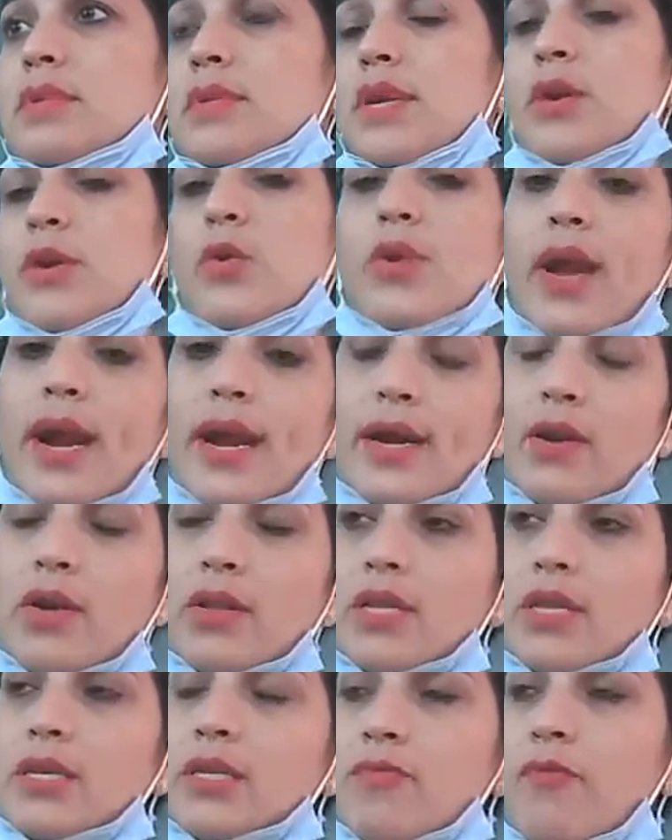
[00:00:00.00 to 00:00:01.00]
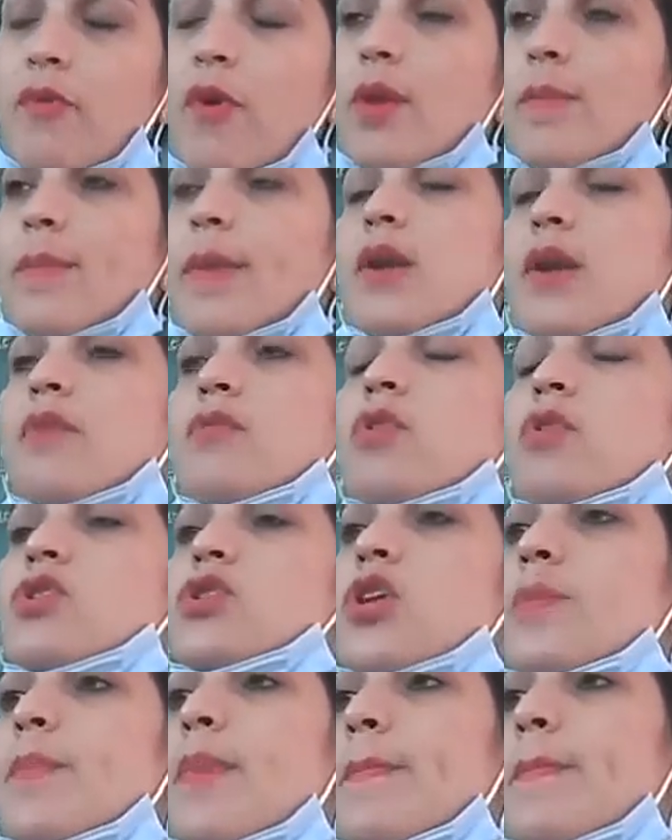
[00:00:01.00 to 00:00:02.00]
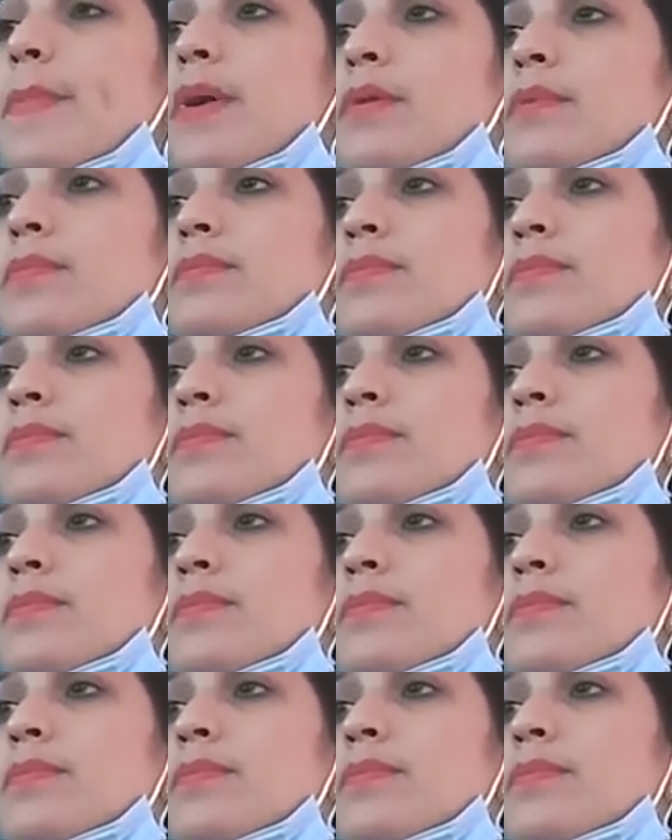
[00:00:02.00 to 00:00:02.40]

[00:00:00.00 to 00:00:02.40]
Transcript: That you write down this format of question paper?